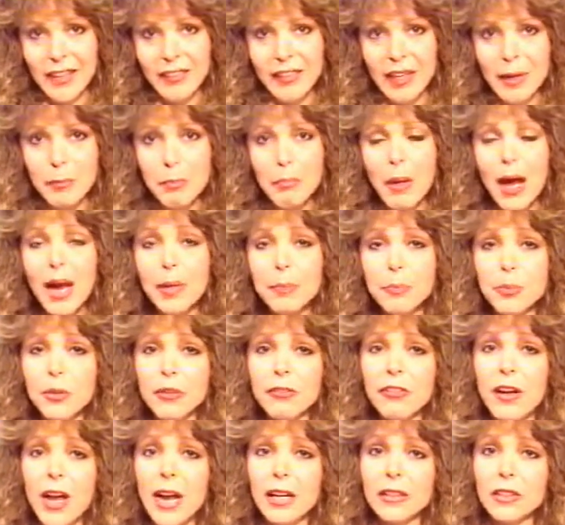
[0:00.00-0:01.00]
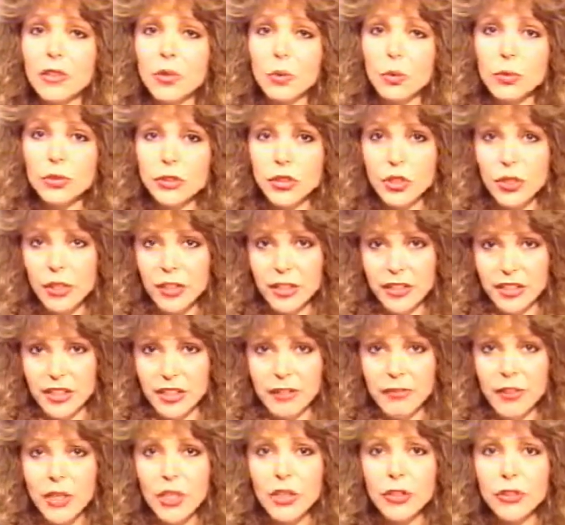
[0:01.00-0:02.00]
that might provide an
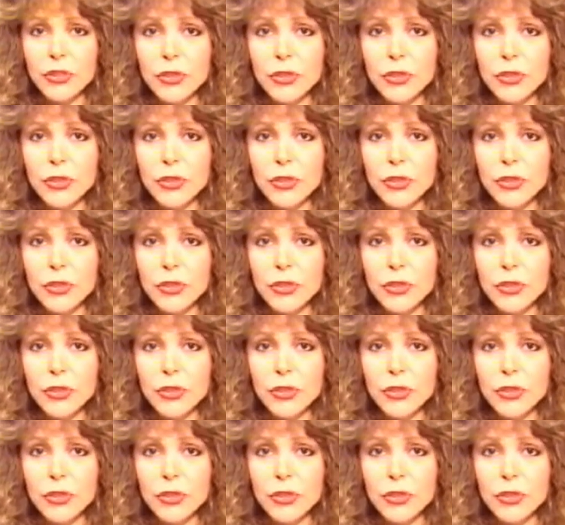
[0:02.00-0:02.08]
alternative